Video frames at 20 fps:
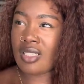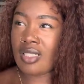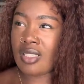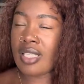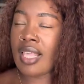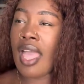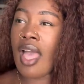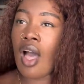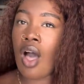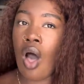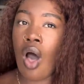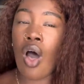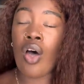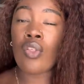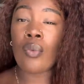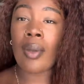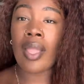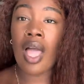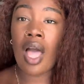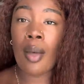all the
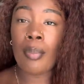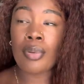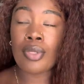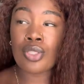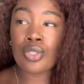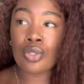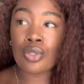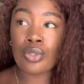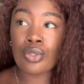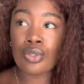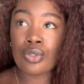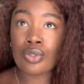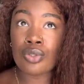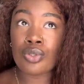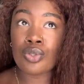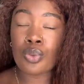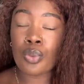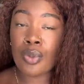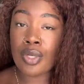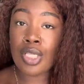way up until
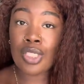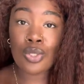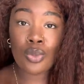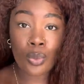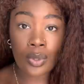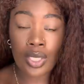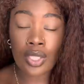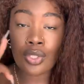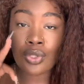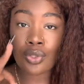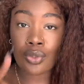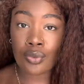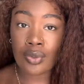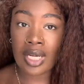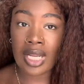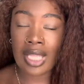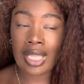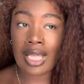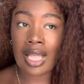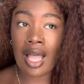
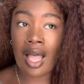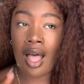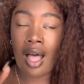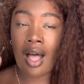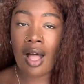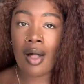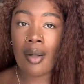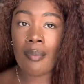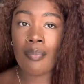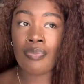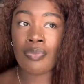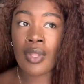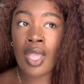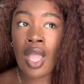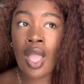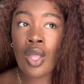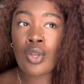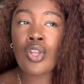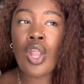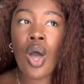2023.
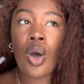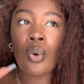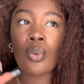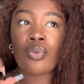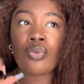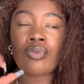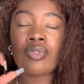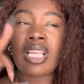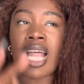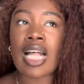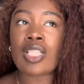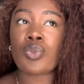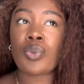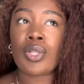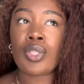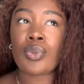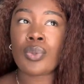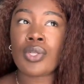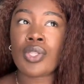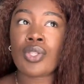No, not
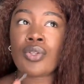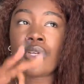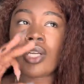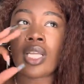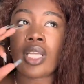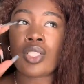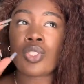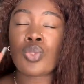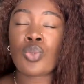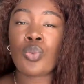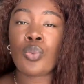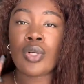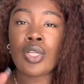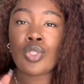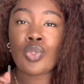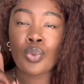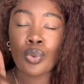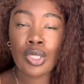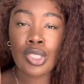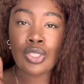2023,
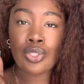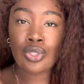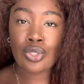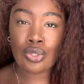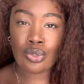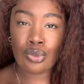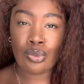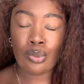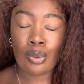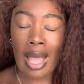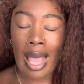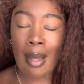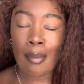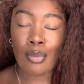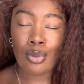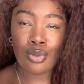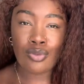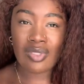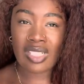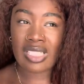2022. I
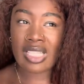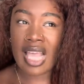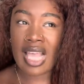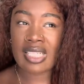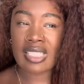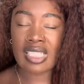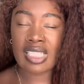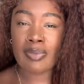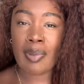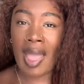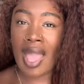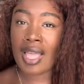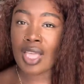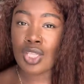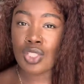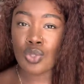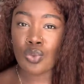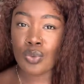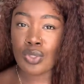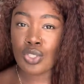moved to Texas back in
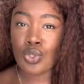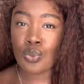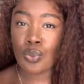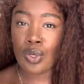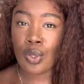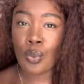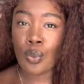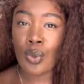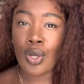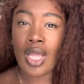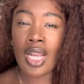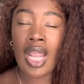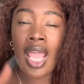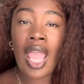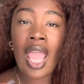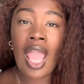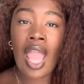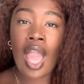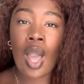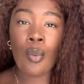2021.
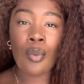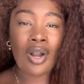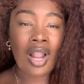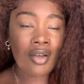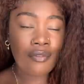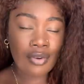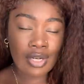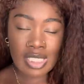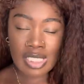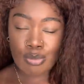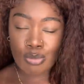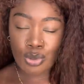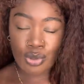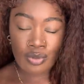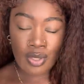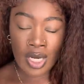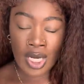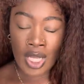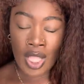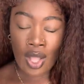And when I first moved
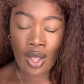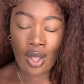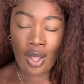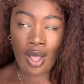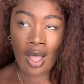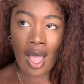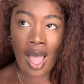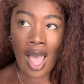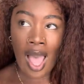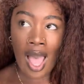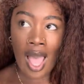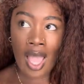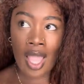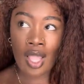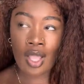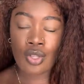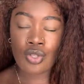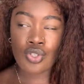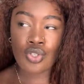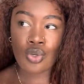here, y'all,
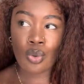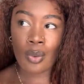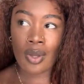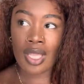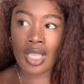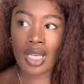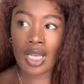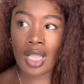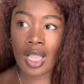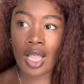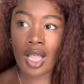I joined